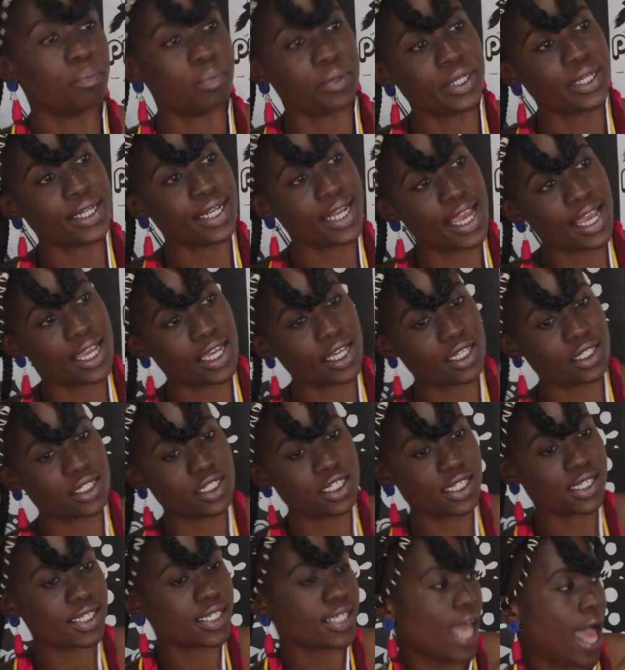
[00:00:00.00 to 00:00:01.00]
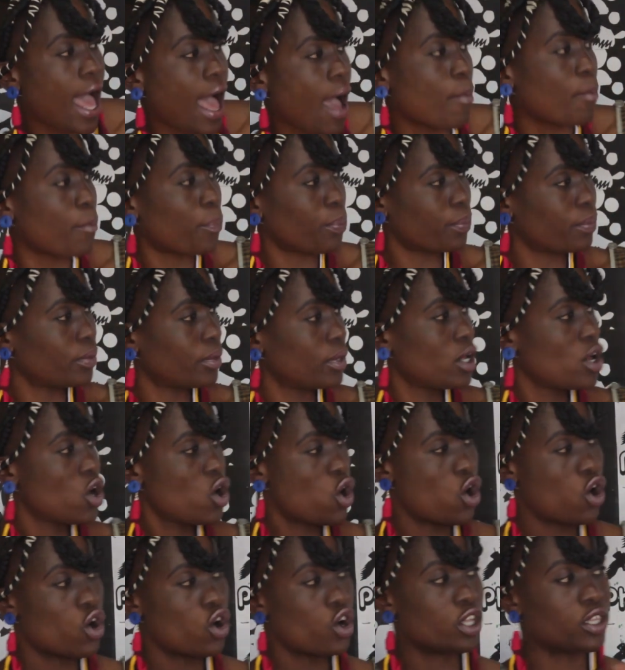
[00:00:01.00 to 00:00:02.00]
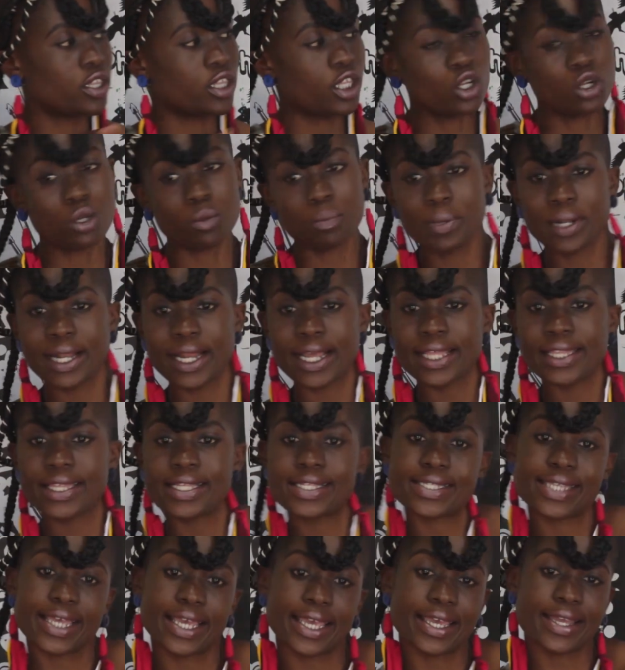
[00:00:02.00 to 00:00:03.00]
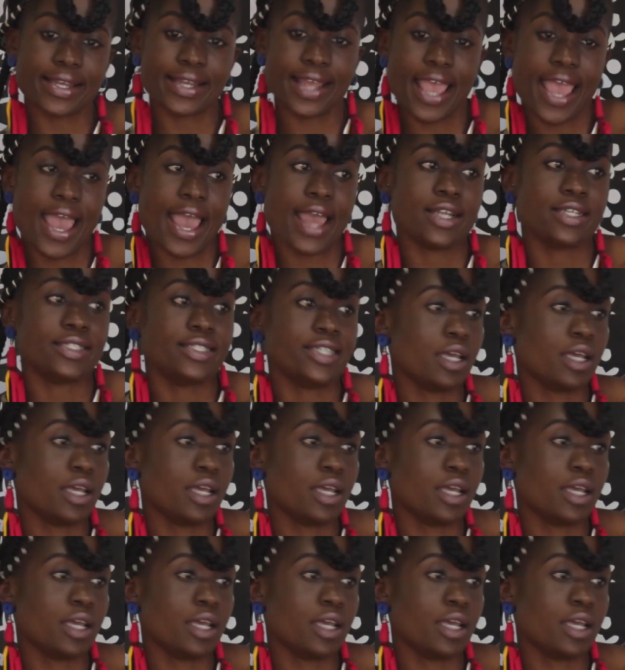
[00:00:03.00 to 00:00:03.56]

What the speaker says: be like the sub, or they'll play the second-hand